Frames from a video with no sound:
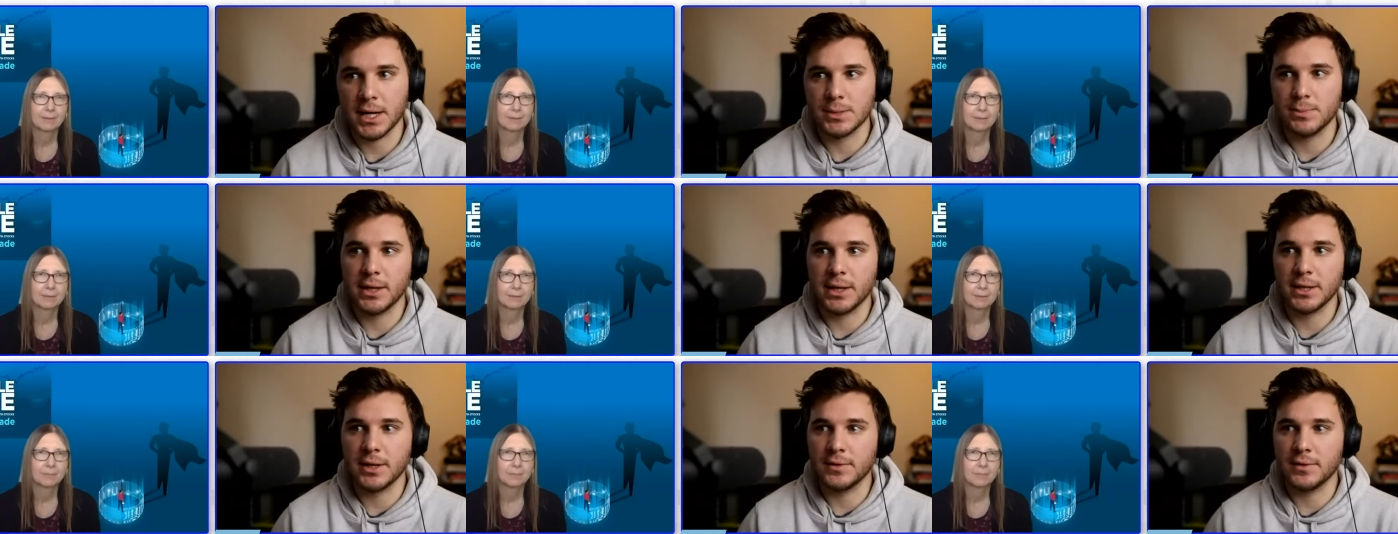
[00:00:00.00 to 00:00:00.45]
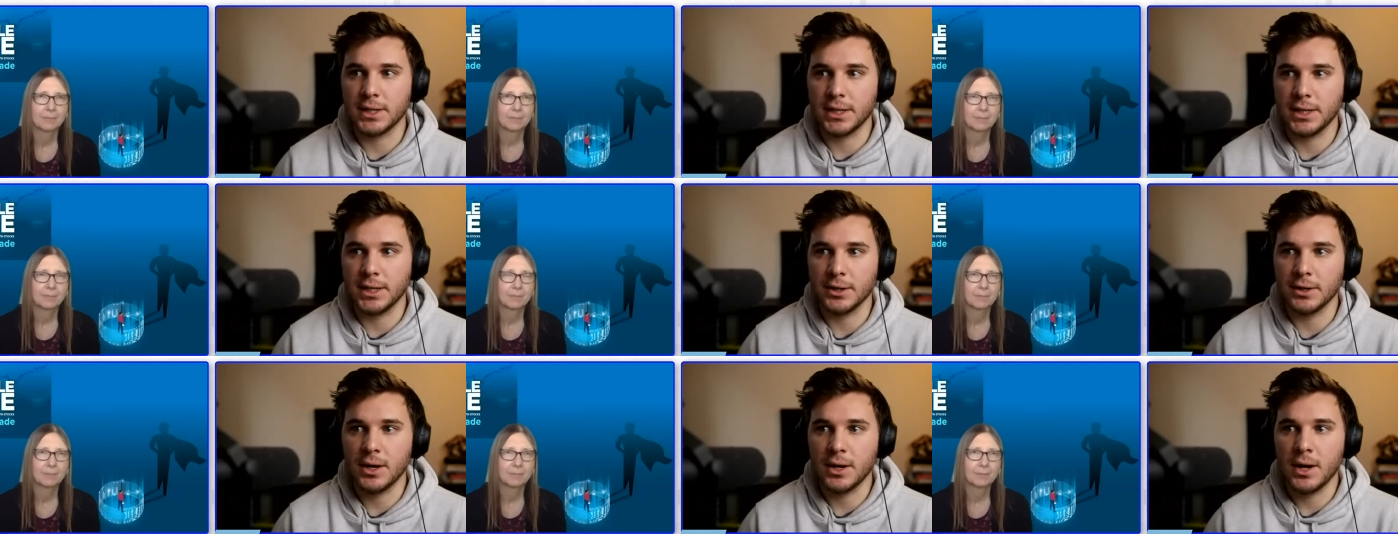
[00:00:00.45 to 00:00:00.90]
Speaker 1: But I'd love to
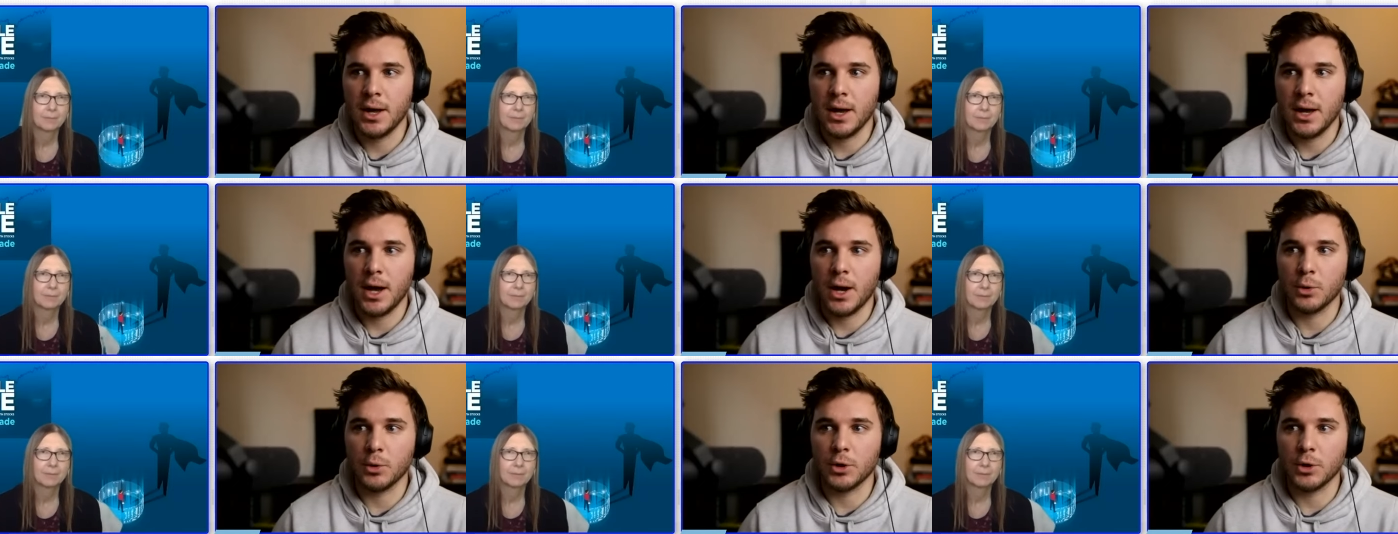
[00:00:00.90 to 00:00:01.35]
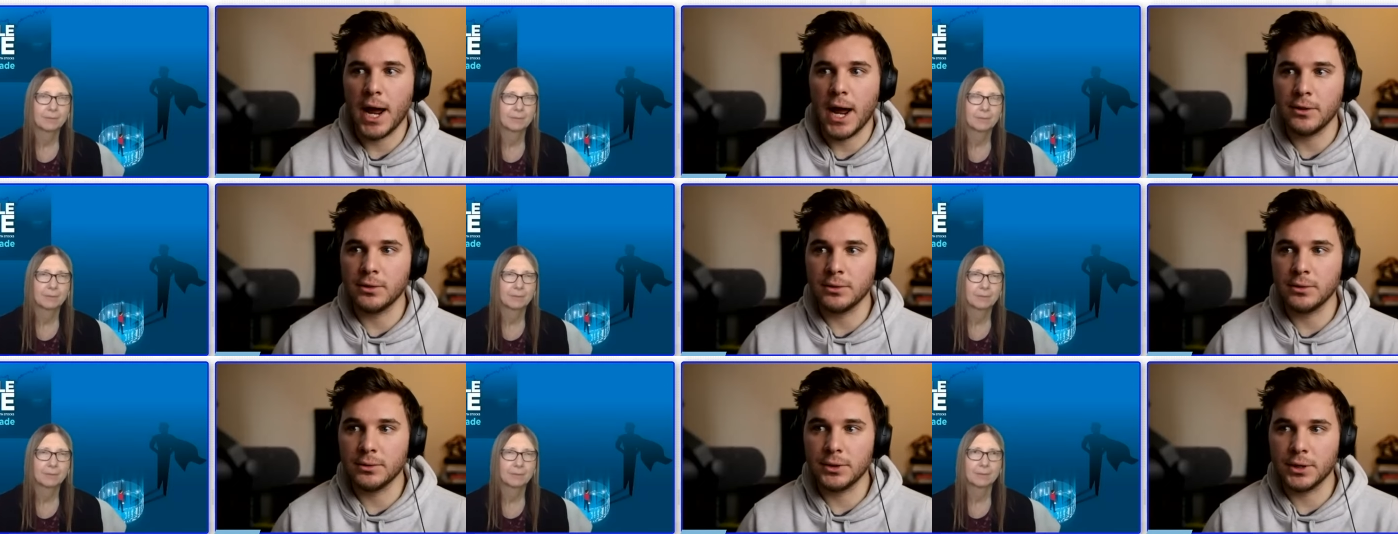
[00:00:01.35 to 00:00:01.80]
hear uh, were
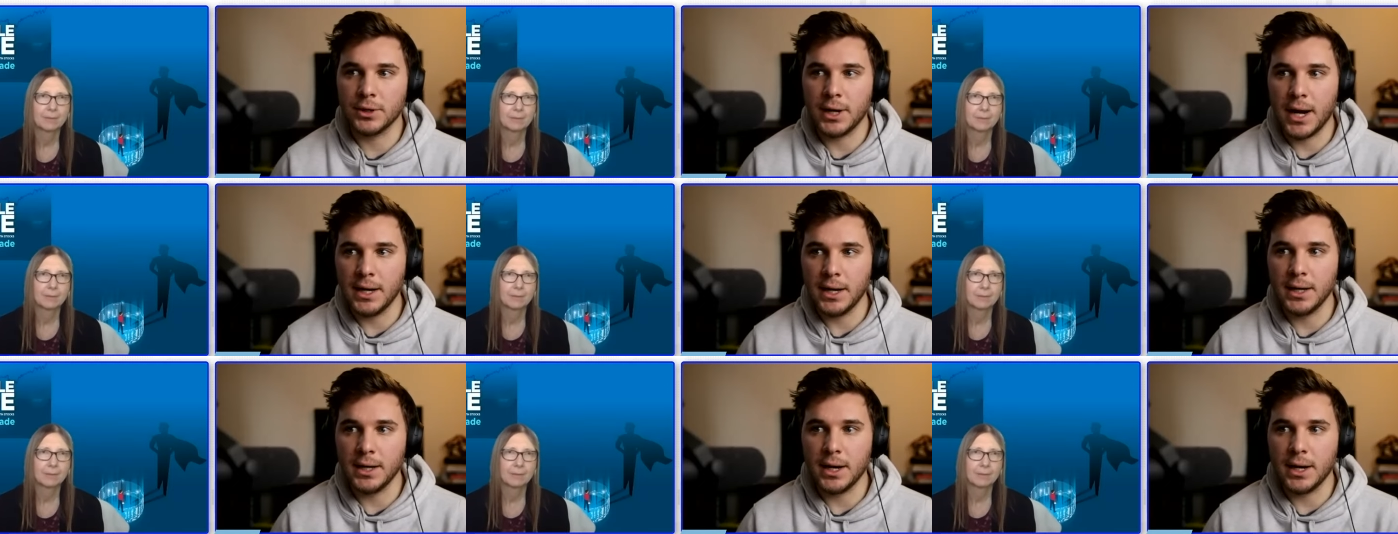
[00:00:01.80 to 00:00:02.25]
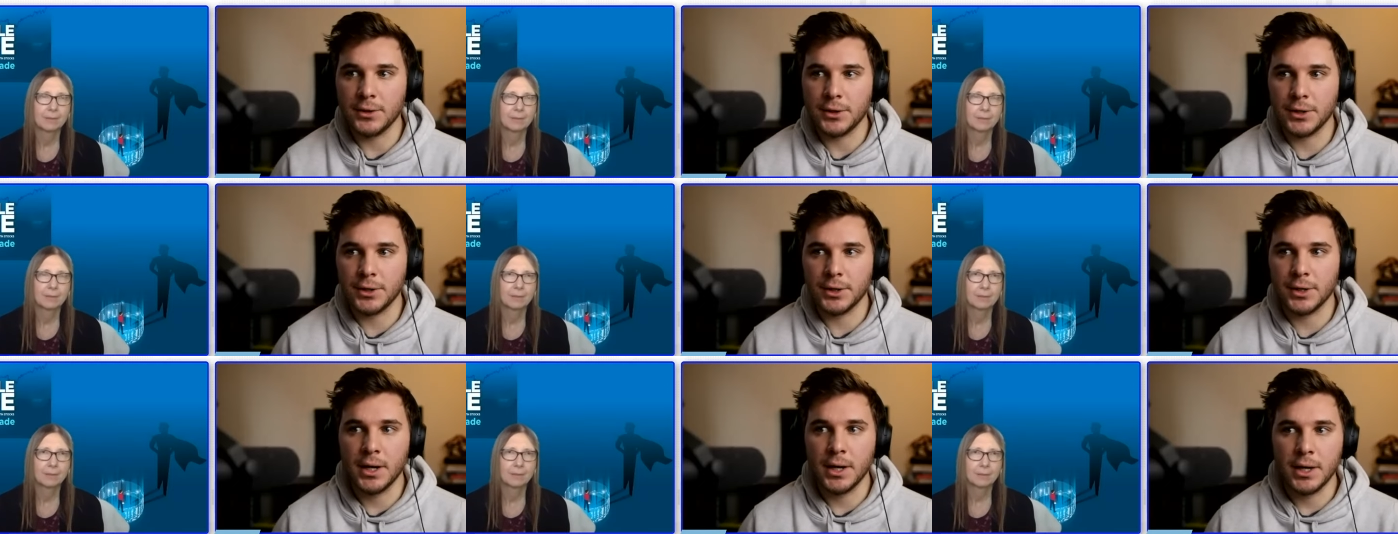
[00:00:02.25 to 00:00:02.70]
there any
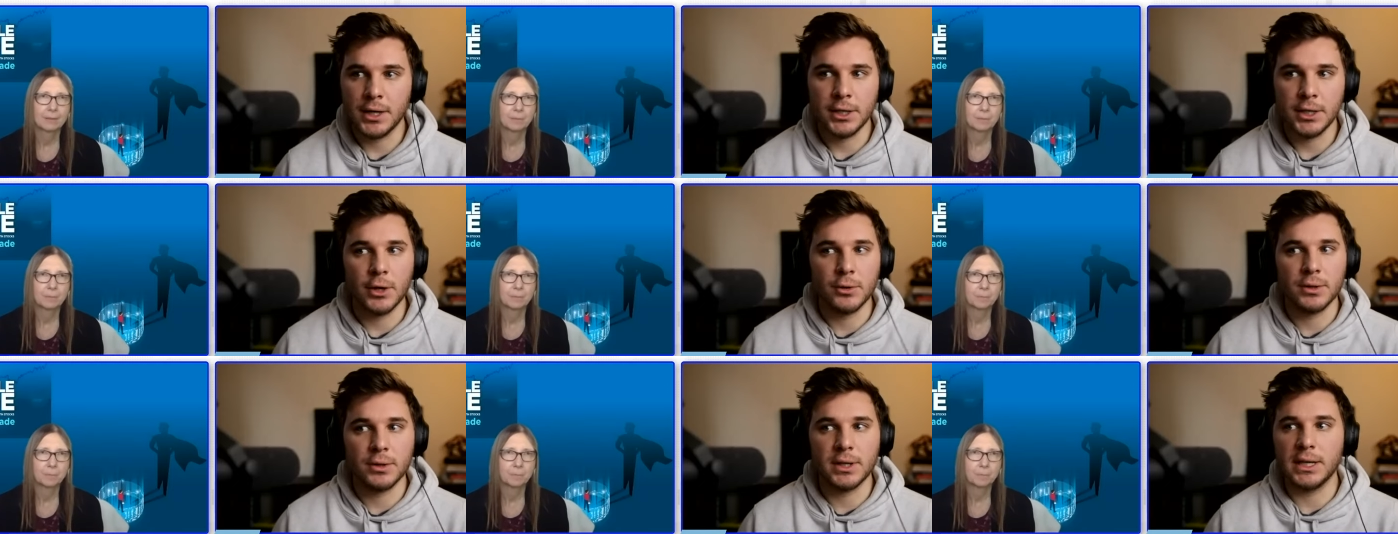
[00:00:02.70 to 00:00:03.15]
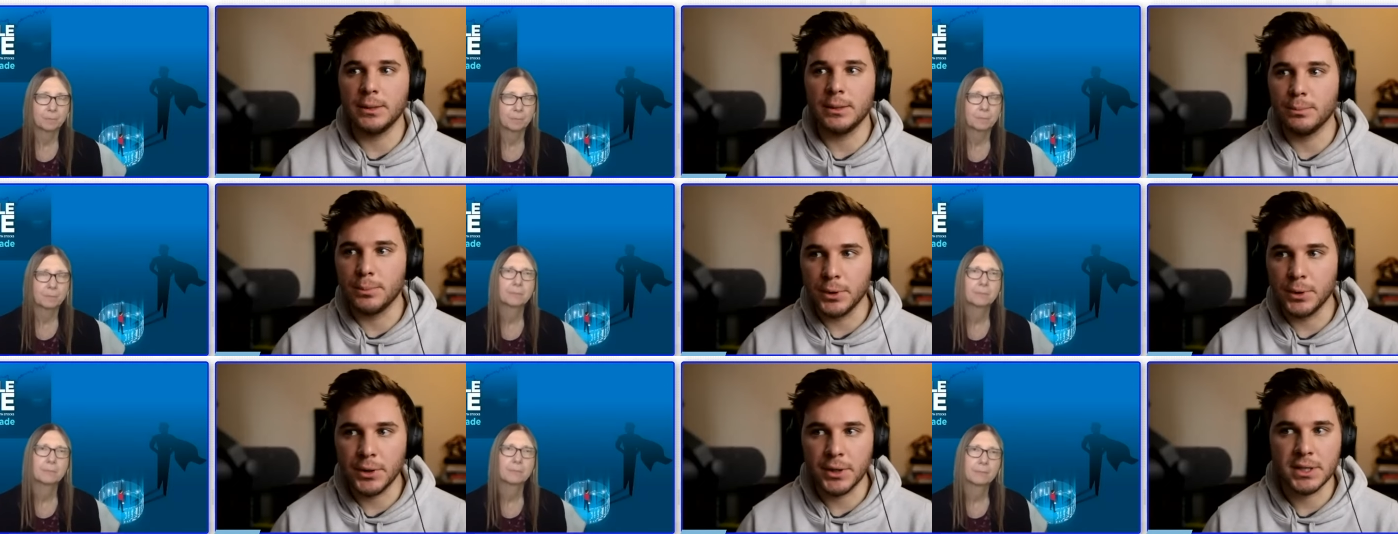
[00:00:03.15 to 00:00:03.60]
other you know key
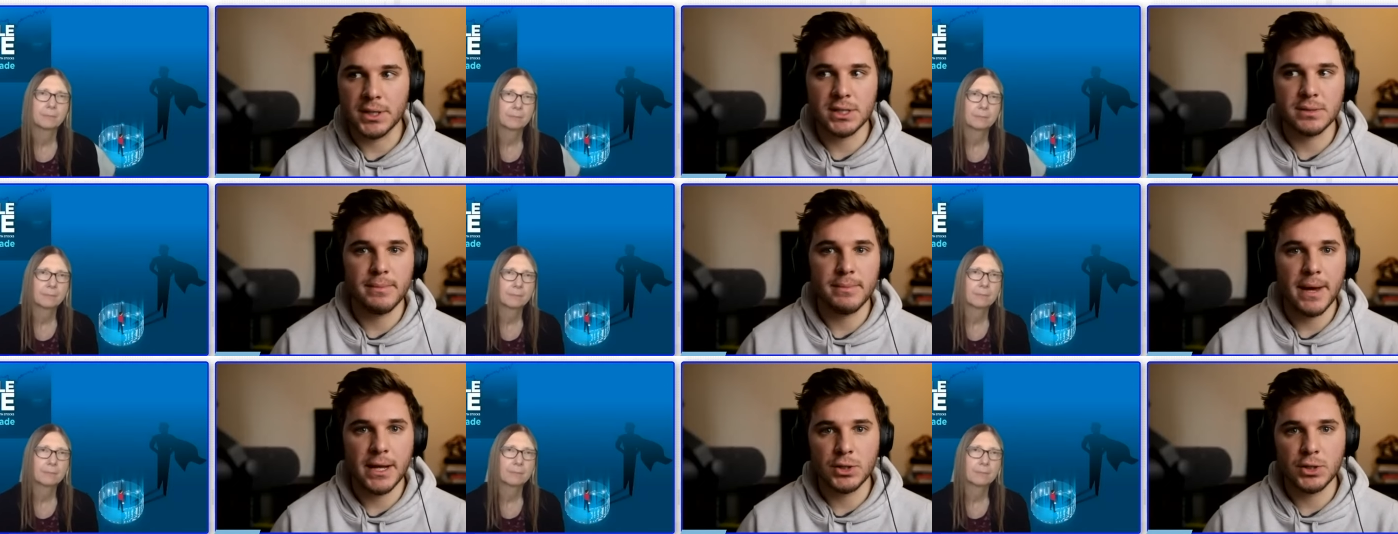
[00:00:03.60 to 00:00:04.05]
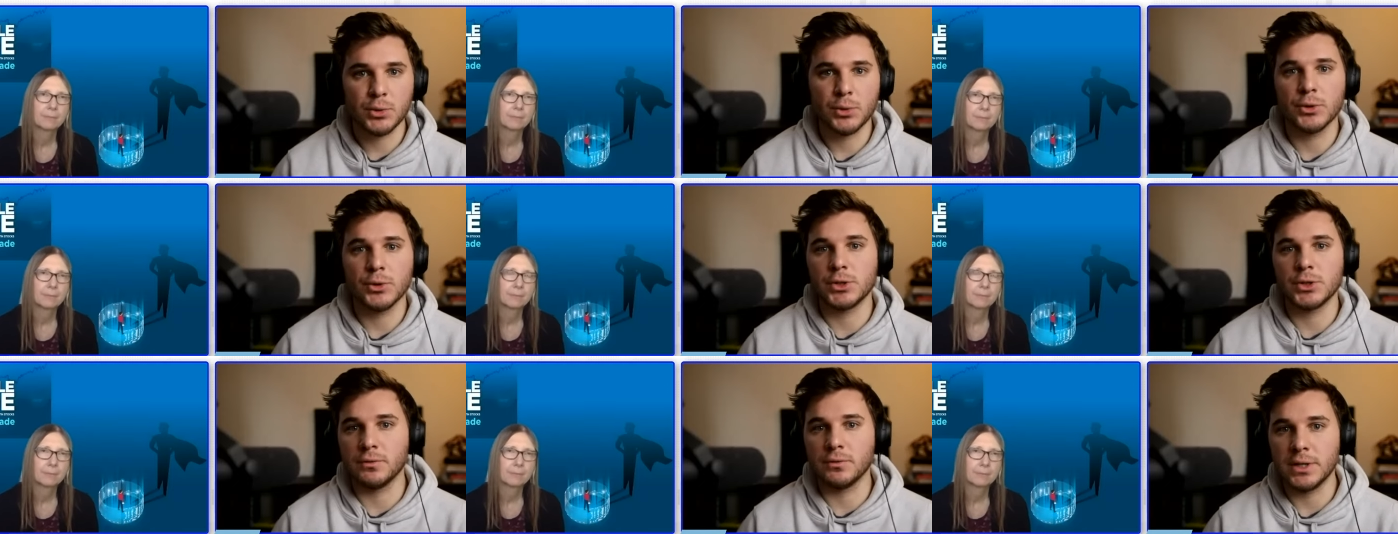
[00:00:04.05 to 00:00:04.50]
books,
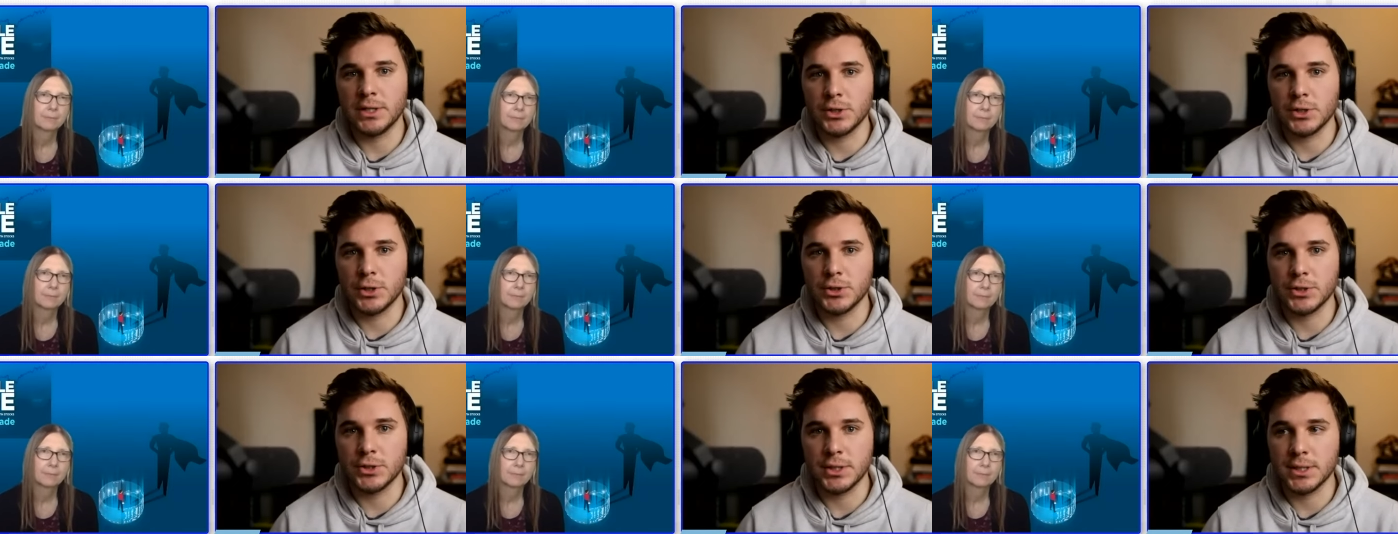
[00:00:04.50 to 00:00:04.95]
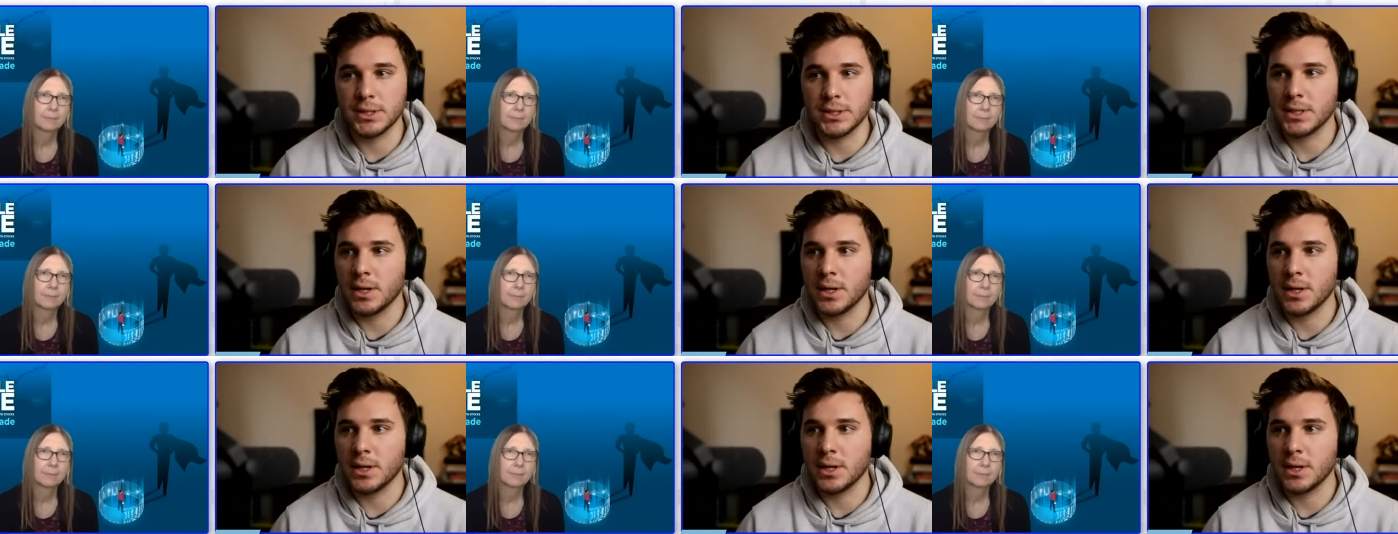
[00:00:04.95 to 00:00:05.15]
mentors, or researches